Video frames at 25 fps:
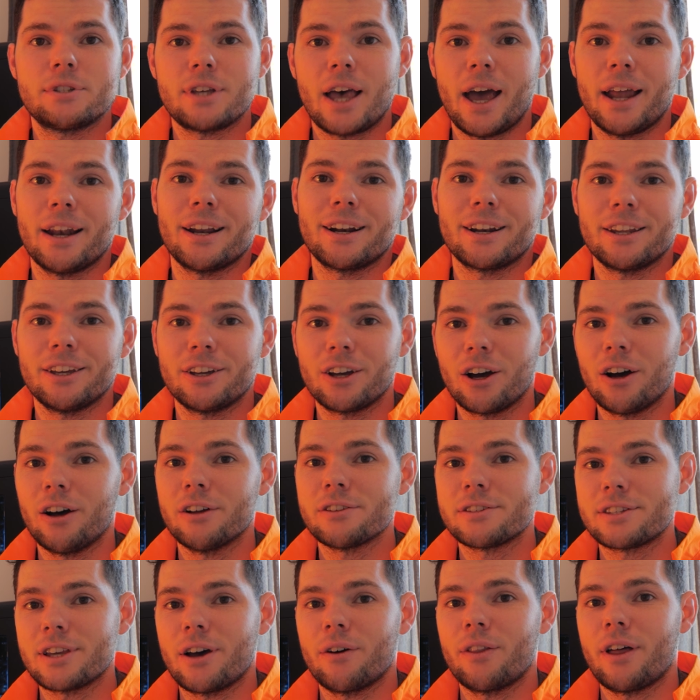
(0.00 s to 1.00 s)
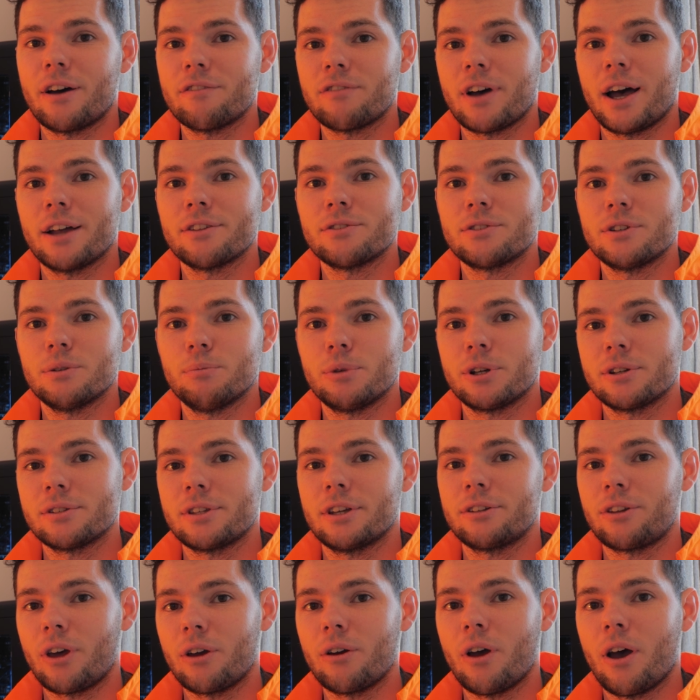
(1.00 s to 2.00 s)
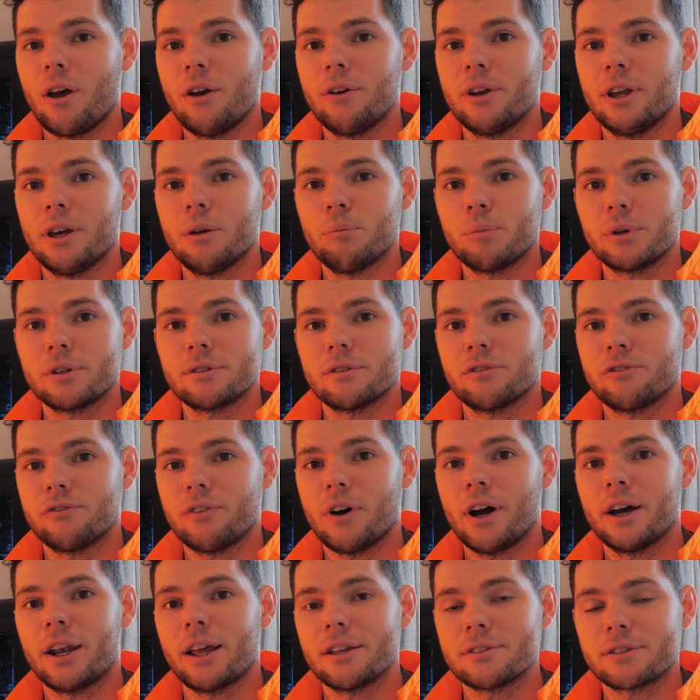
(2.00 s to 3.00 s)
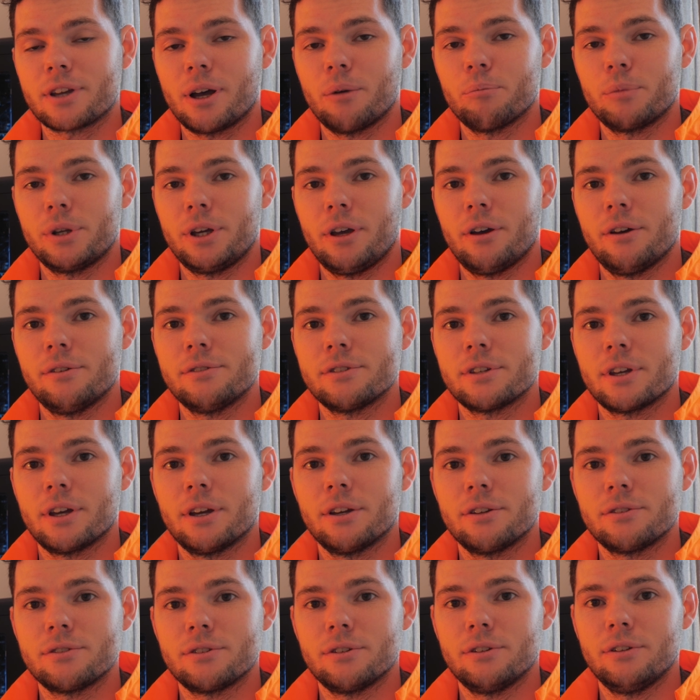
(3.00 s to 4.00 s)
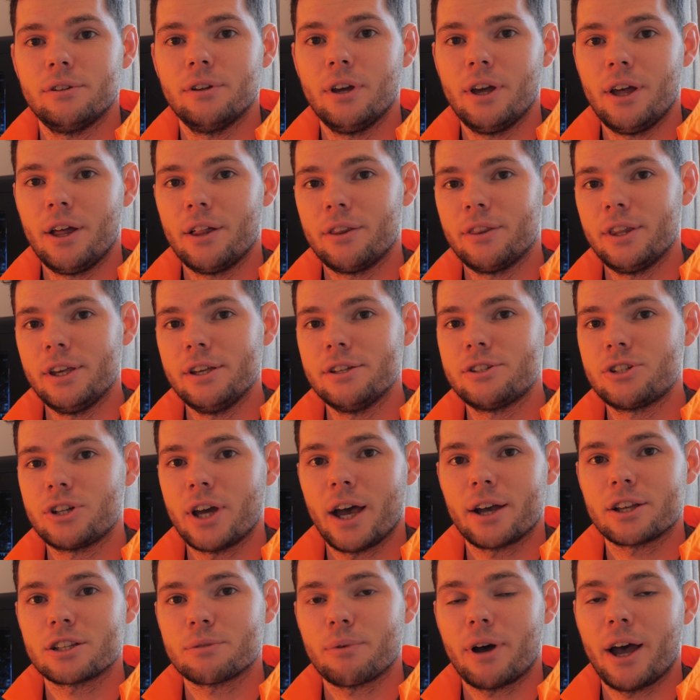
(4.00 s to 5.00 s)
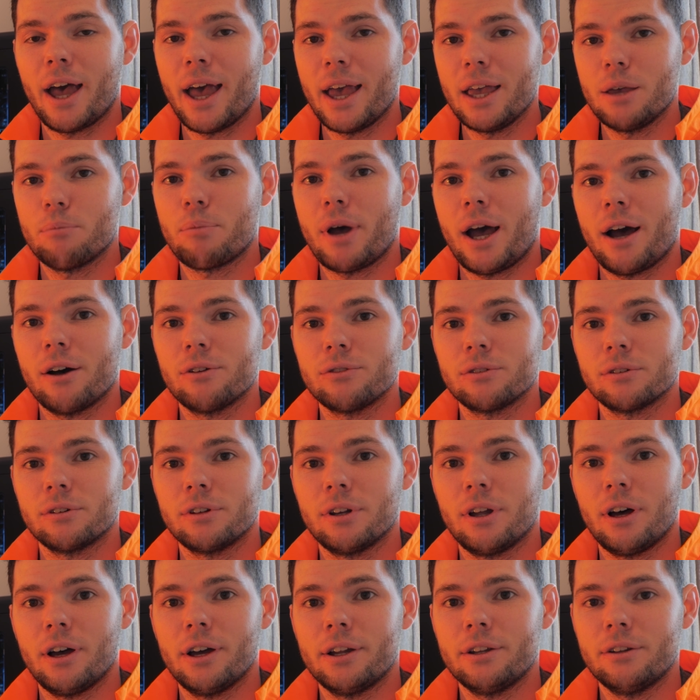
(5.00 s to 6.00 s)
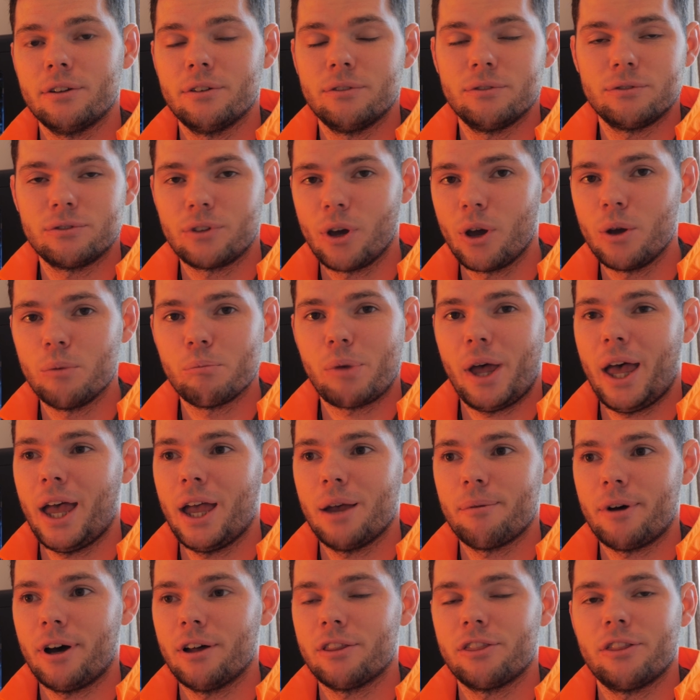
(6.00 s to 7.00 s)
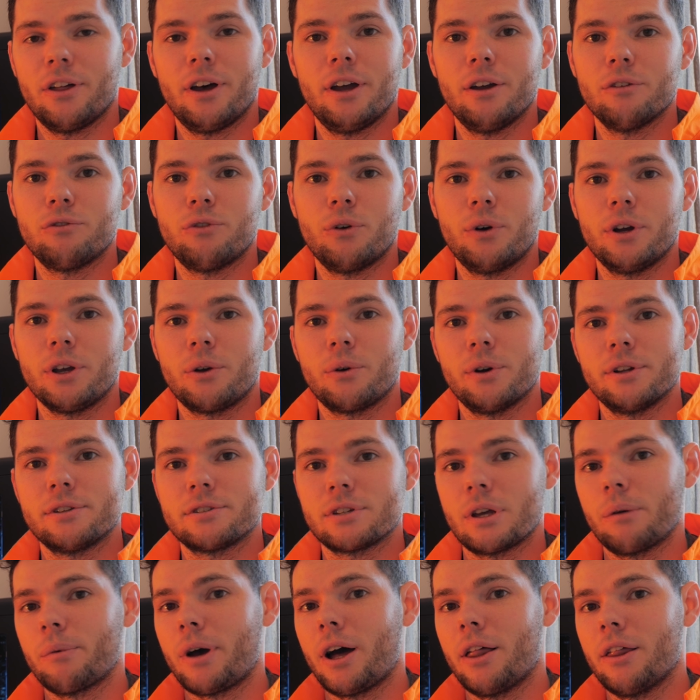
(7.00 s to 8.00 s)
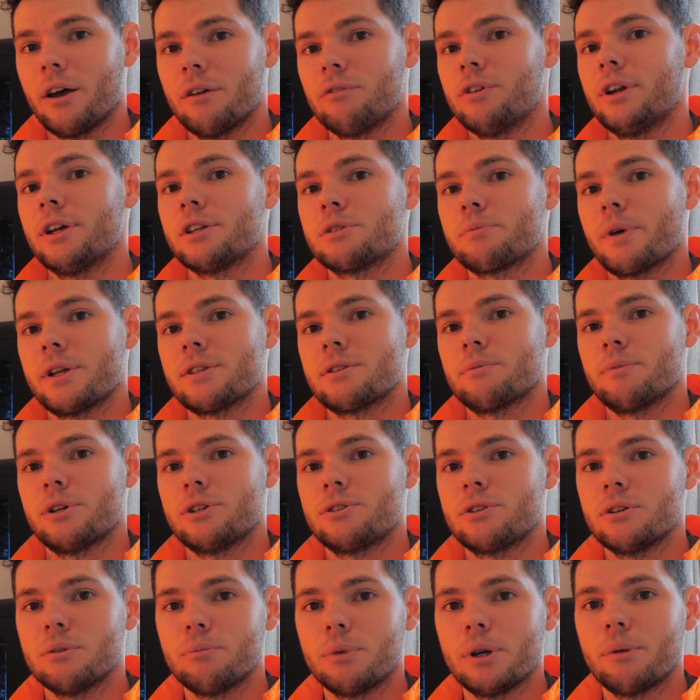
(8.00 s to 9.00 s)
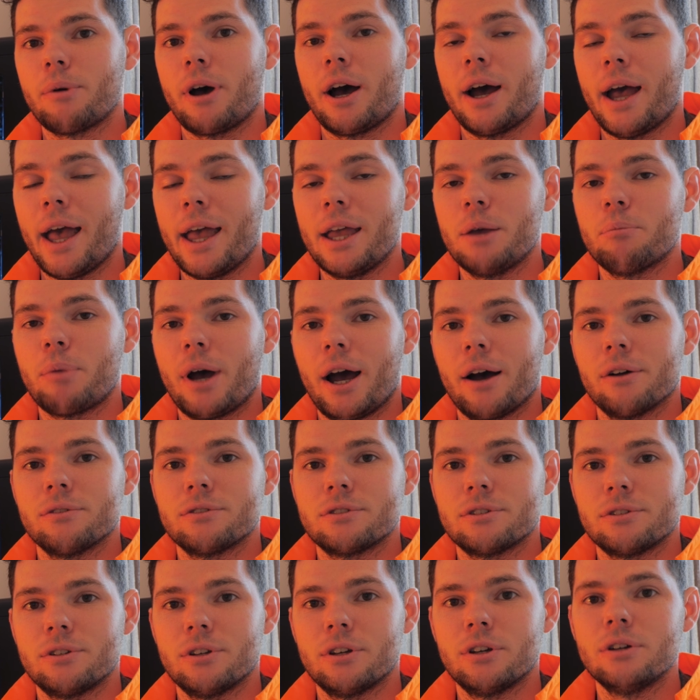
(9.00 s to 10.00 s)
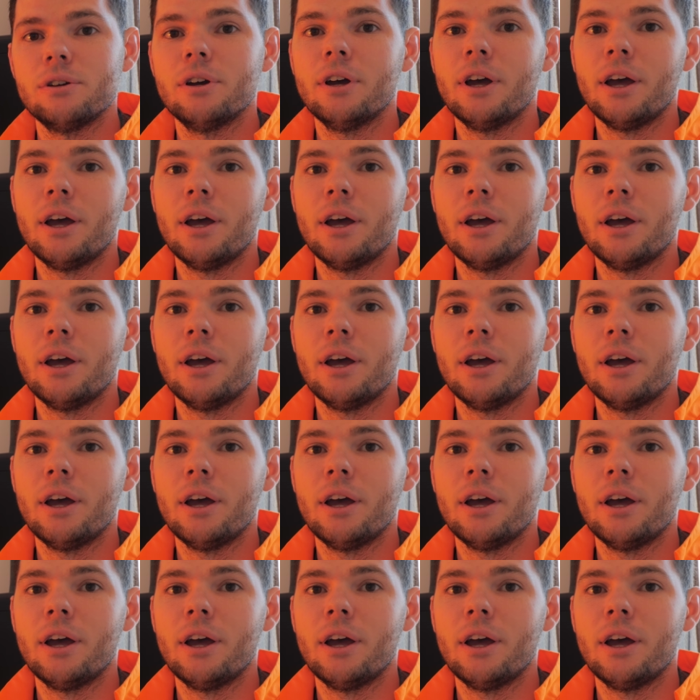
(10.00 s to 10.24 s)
technically can't sell that van to you because they don't own it, because a finance company owns it. So these checks are about £8 online. Don't pay about 30 or 40 quid. Some out there are really expensive. It should be about £8 to do,